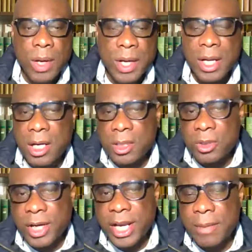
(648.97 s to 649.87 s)
When a
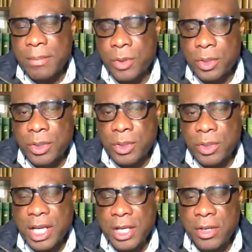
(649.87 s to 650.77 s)
country can
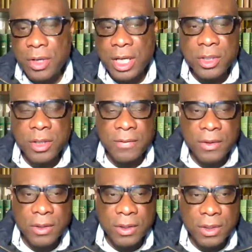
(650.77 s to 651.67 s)
produce a unit
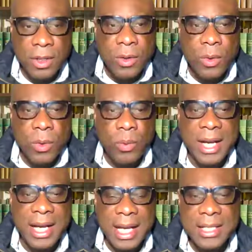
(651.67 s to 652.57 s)
of good
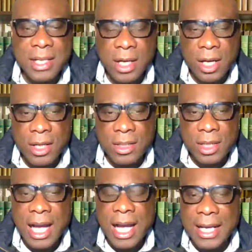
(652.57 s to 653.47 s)
with less
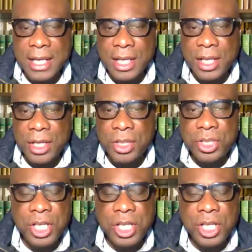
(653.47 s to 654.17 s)
cost, i.e.